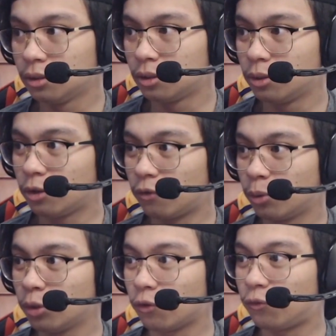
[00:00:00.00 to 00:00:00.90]
Who
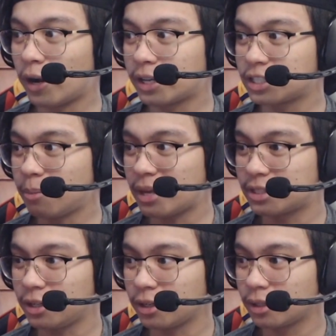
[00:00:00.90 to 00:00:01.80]
the fuck is the
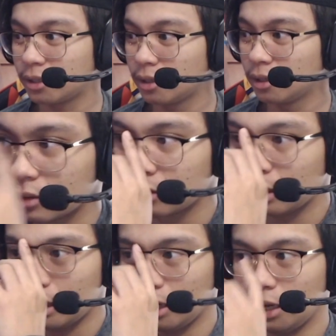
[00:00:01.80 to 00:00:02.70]
best here?
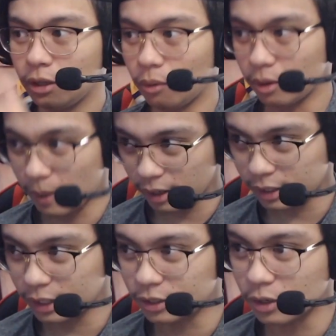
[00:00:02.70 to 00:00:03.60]
Hey, don't worry about it,
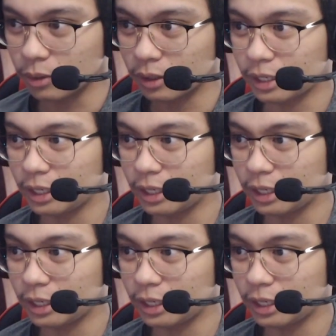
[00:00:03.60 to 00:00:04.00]
Kirito.